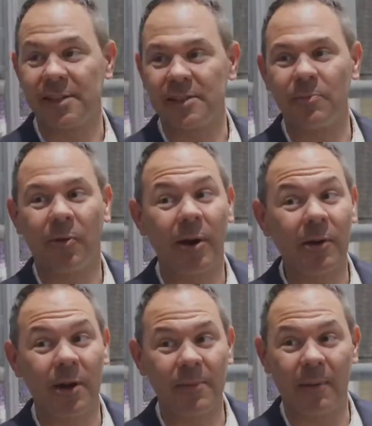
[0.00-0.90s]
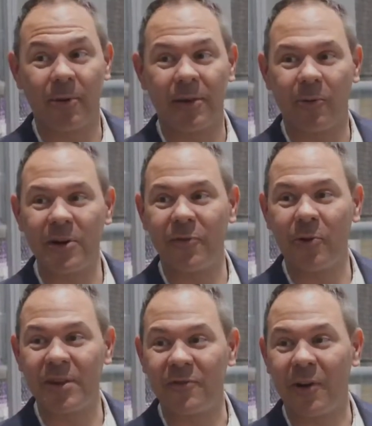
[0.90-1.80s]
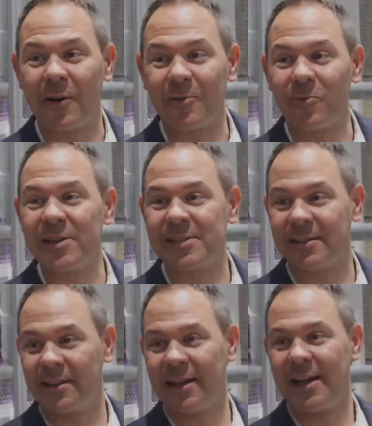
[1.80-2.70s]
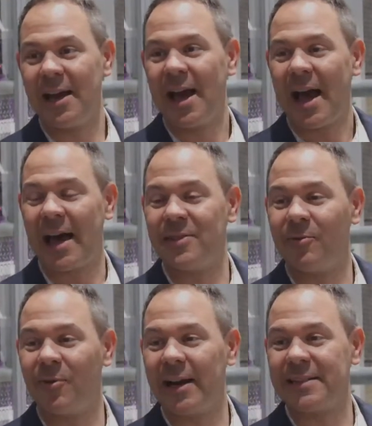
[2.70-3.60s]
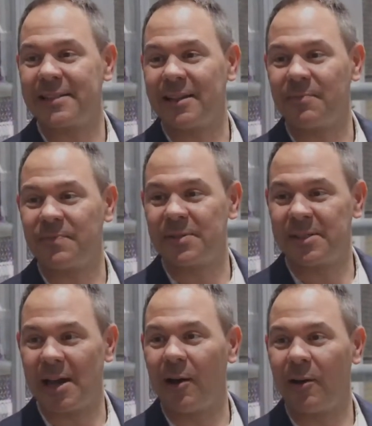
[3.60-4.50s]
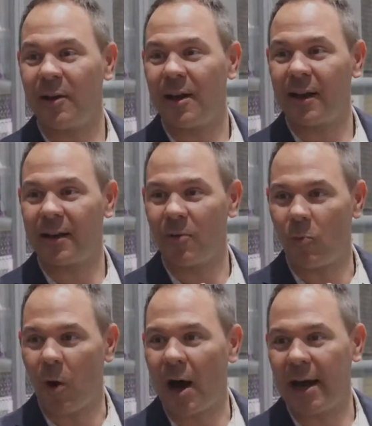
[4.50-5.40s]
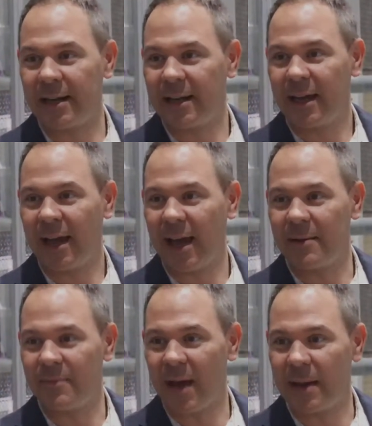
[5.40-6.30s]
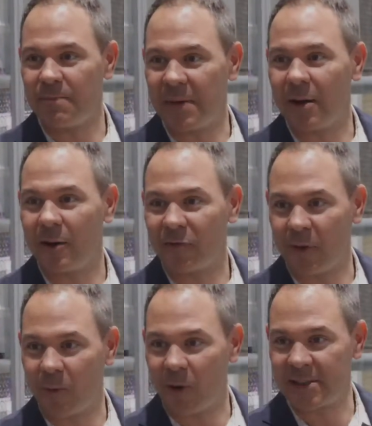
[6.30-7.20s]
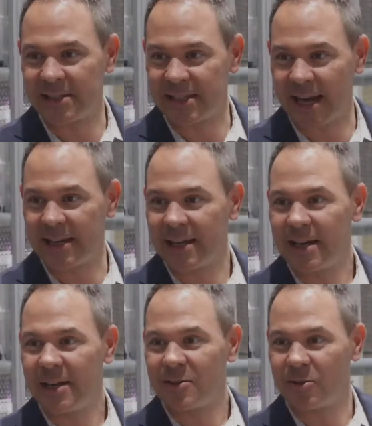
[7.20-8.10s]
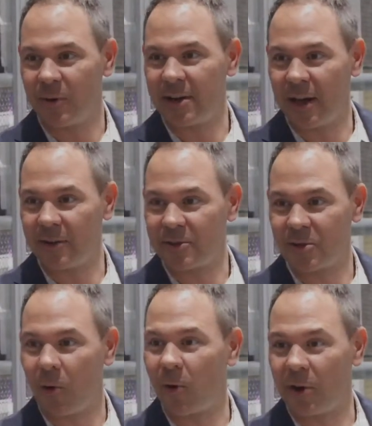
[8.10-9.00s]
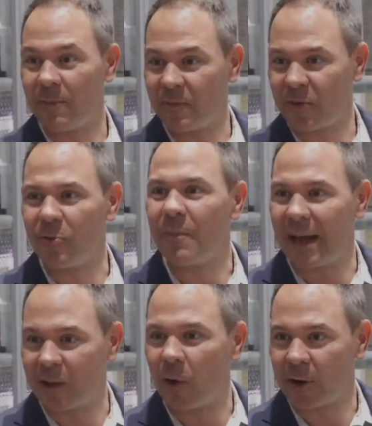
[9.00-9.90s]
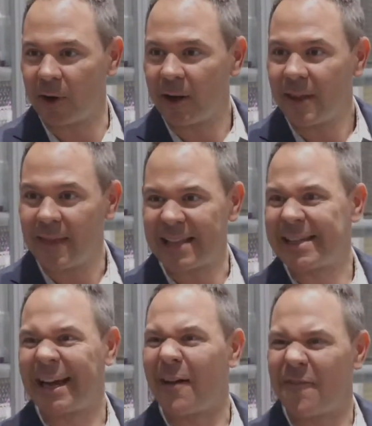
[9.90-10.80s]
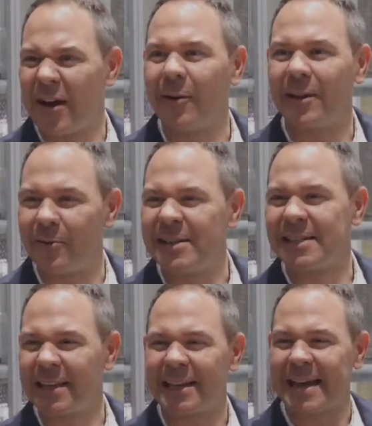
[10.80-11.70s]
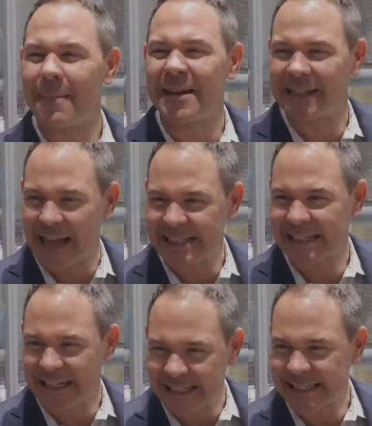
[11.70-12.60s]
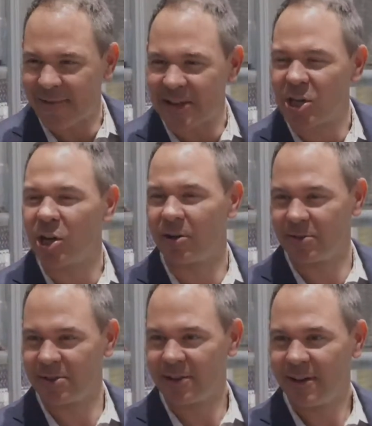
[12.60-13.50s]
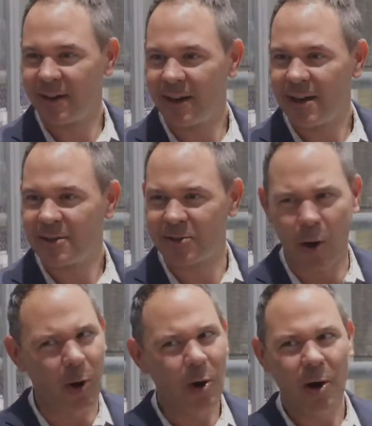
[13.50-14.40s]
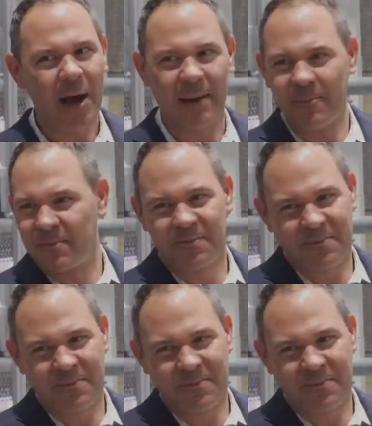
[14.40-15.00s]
it's important to remember that we've only very recently had the right to sell wine and, and beer from one state to another to order through mail order. Right, That's like right. a fairly recent thing. It happened in the last like seven years. Right. Okay. So and